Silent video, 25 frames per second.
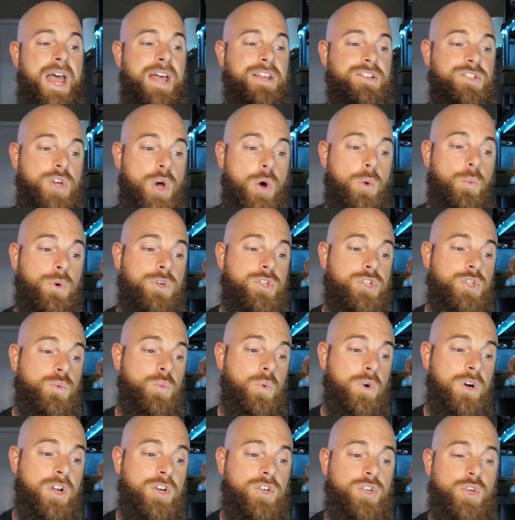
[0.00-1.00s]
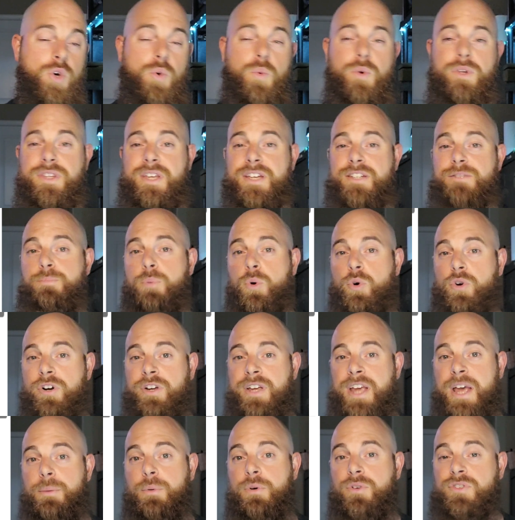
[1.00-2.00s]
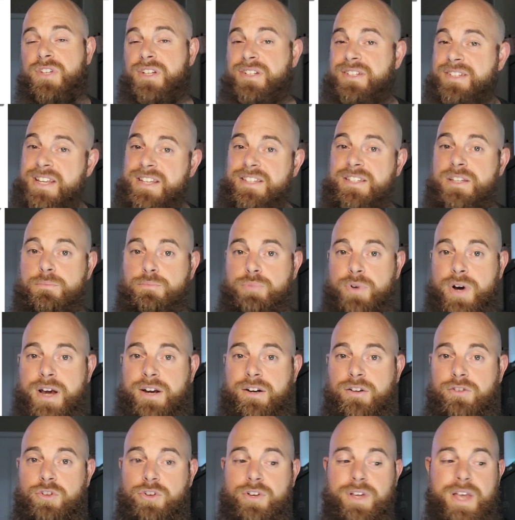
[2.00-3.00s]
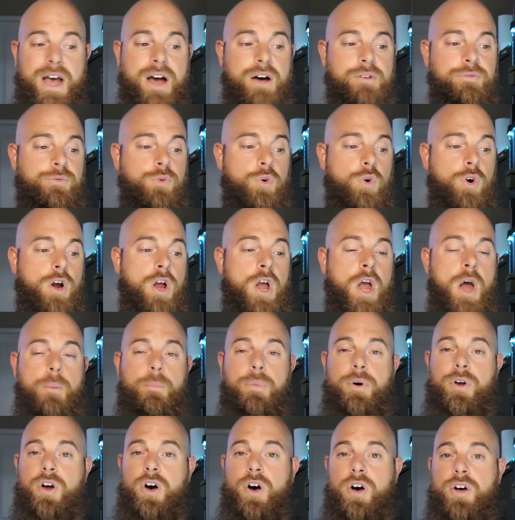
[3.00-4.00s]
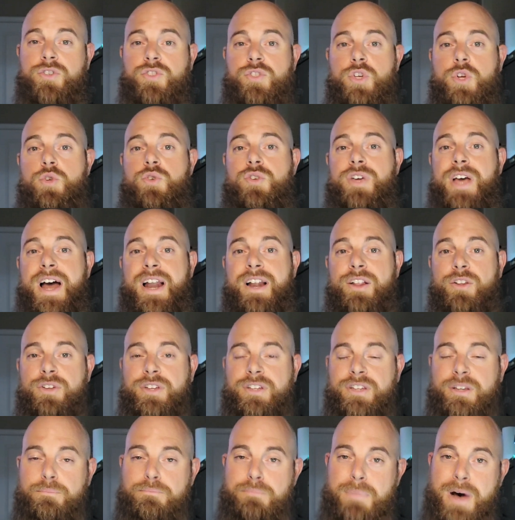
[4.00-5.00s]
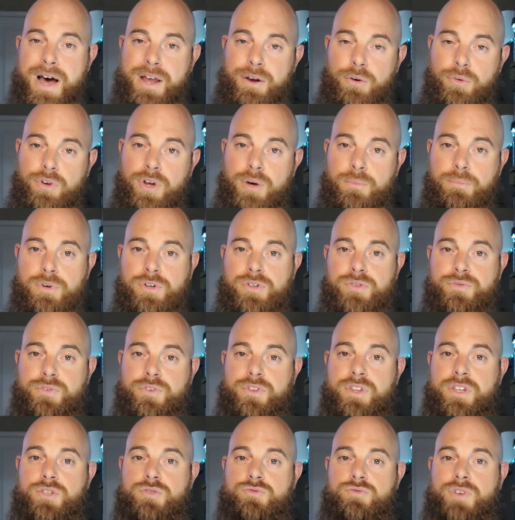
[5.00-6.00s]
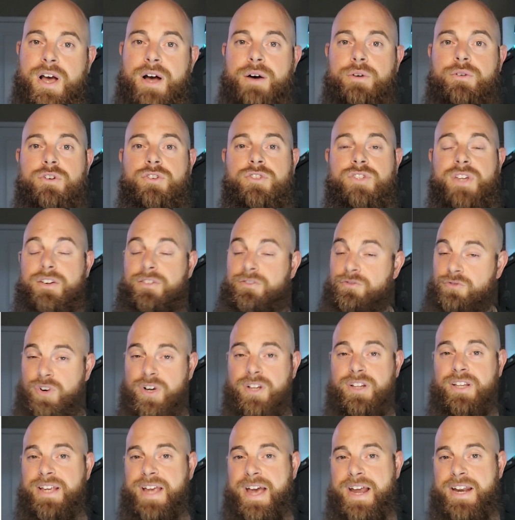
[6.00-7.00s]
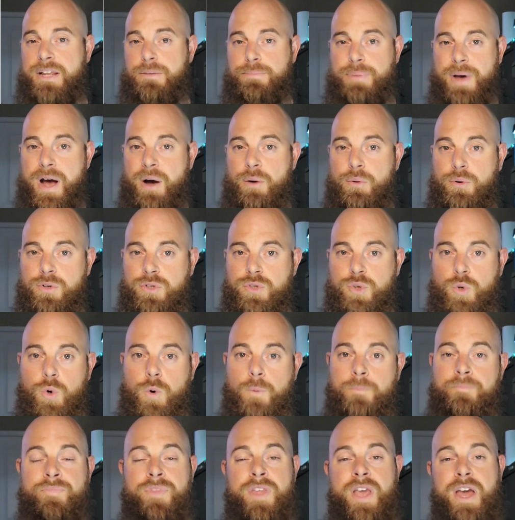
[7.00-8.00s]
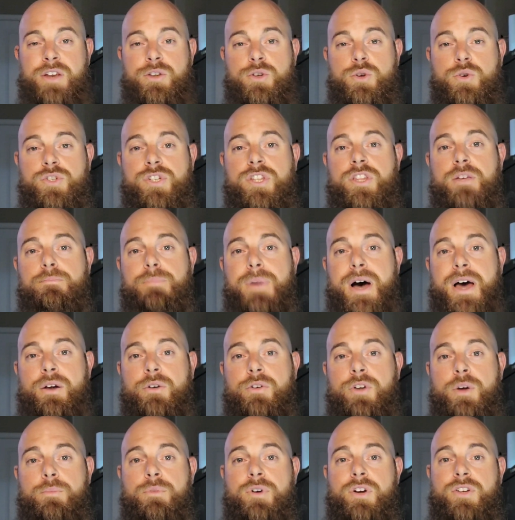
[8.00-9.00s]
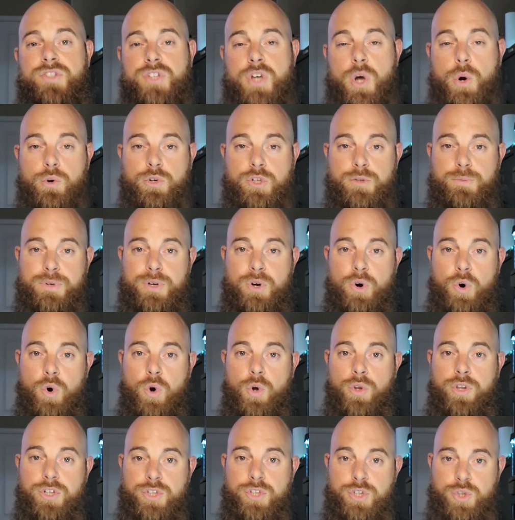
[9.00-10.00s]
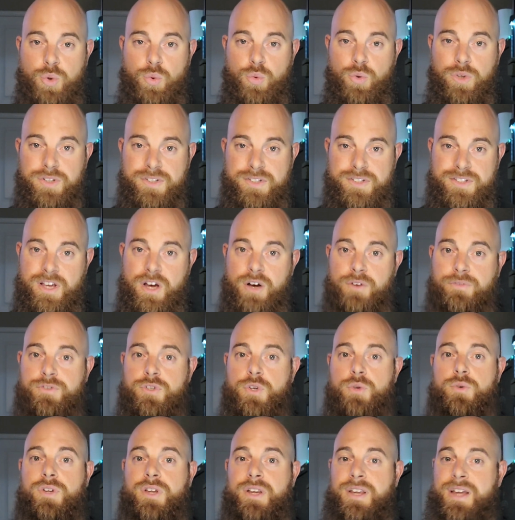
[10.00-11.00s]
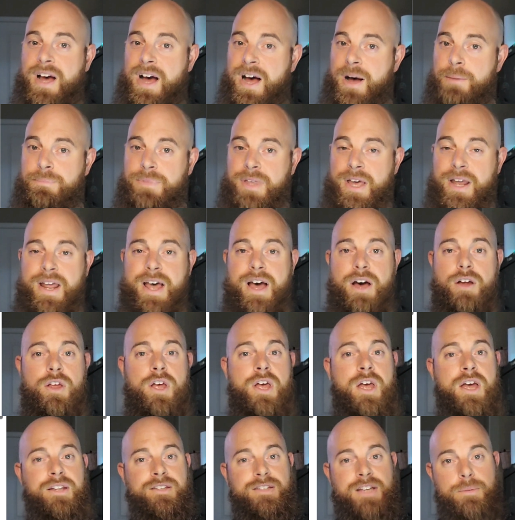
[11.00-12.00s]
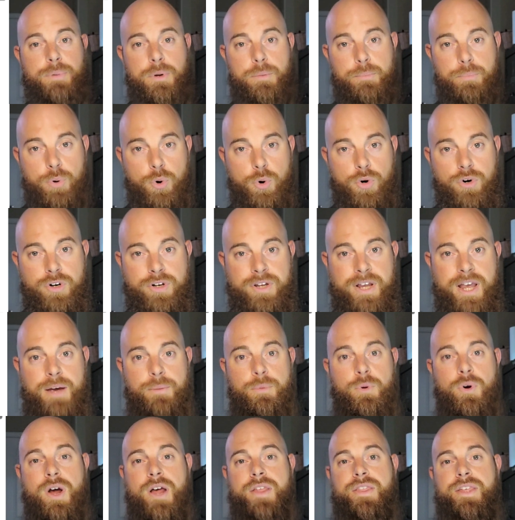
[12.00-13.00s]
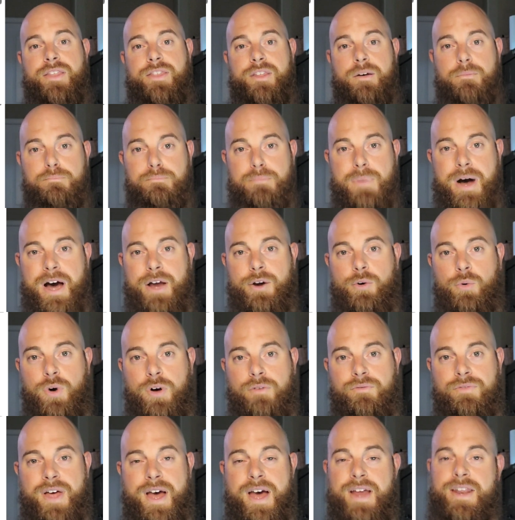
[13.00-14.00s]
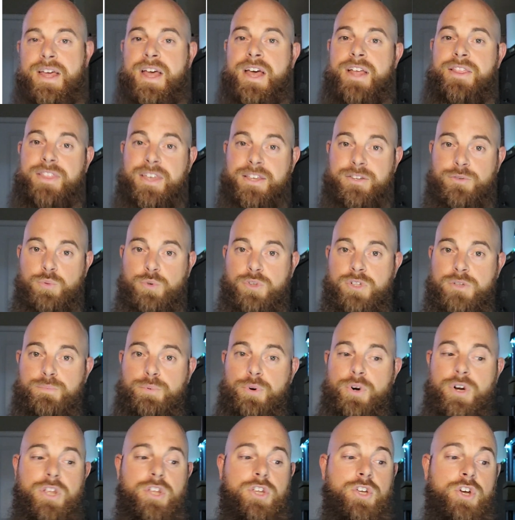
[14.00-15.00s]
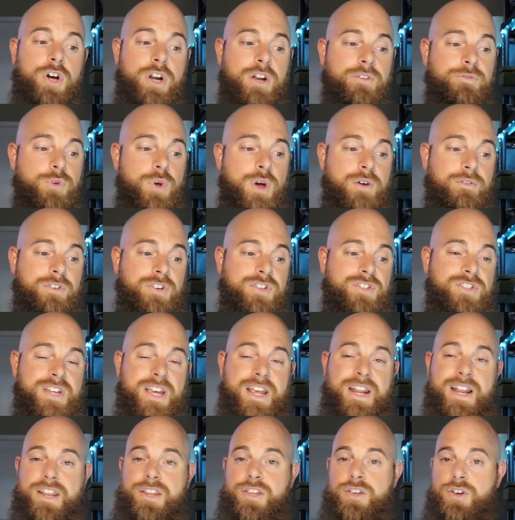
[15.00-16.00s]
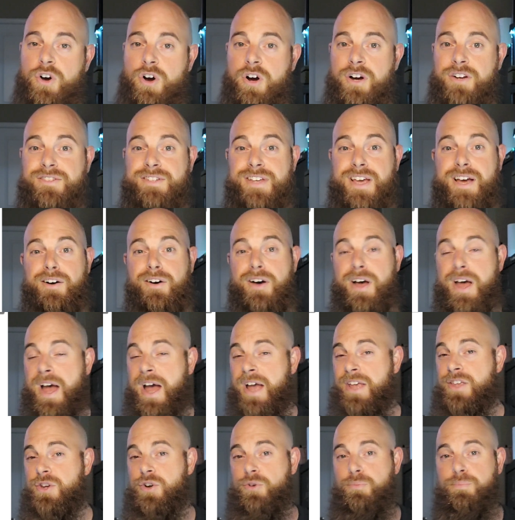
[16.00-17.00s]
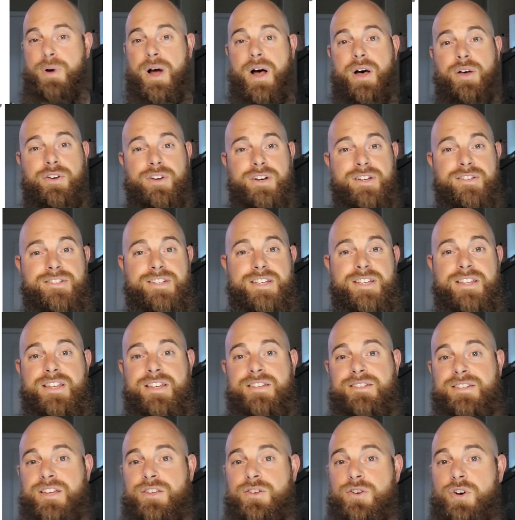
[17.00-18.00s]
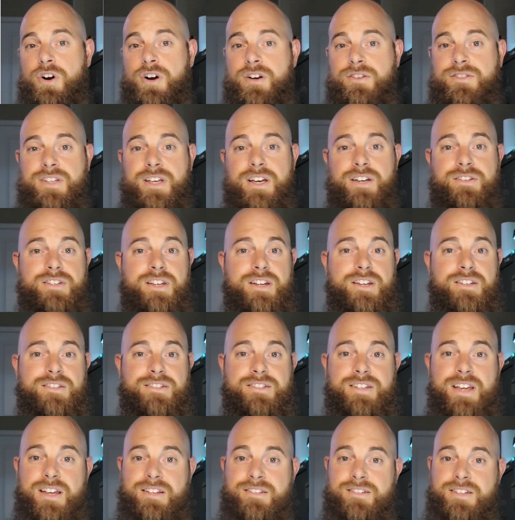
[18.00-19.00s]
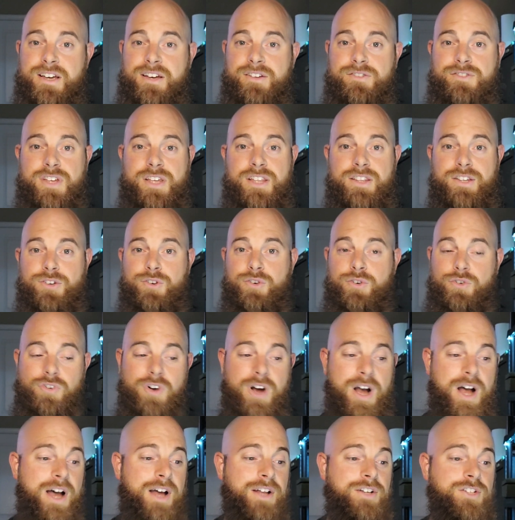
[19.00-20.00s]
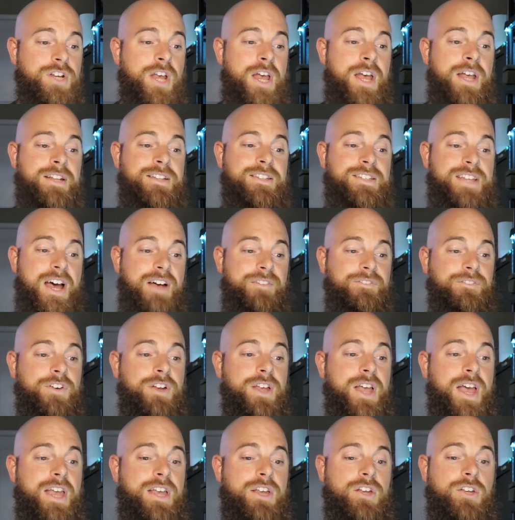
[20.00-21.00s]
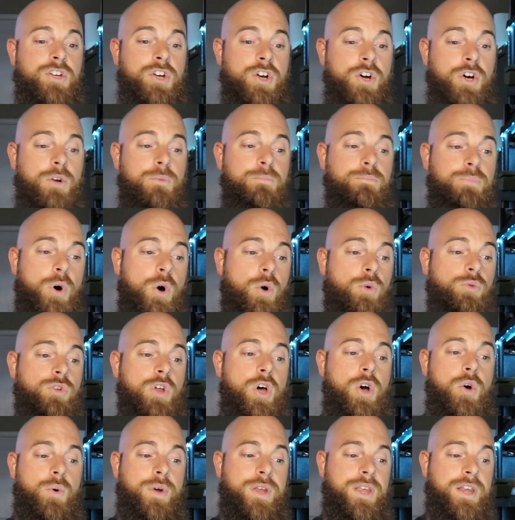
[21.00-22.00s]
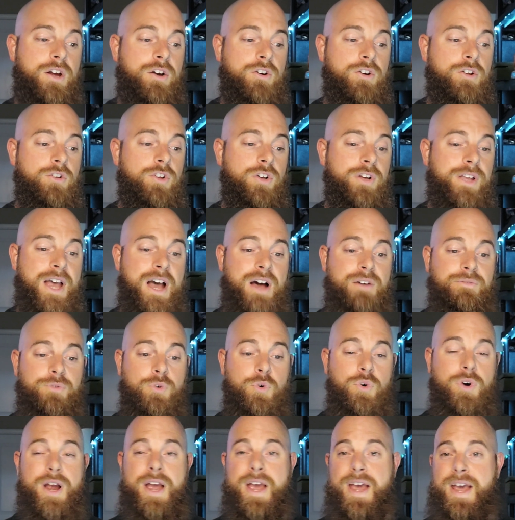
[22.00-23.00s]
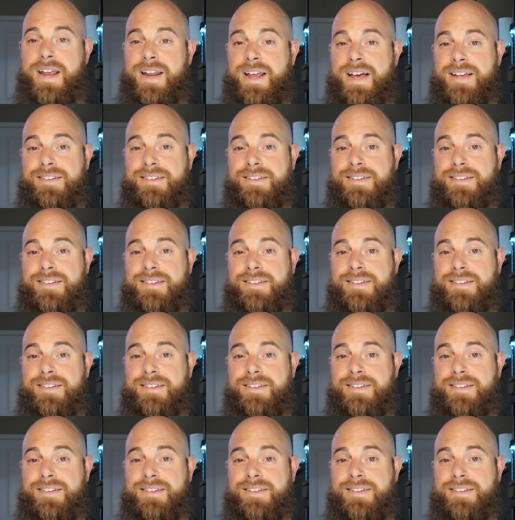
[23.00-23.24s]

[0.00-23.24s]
So what you want to do with this Porter cable is a decent brand to look out for, but also you got to look at the model numbers for these routers and really any power tool. And usually the model number is going to be on the tool itself. So to comp that out, type in Porter cable and then the model of that. This one's pretty good if you ever see it at a yard sale. You're probably going to see these at yard sales and estate sales in the garage definitely a good bolo here to look out for. And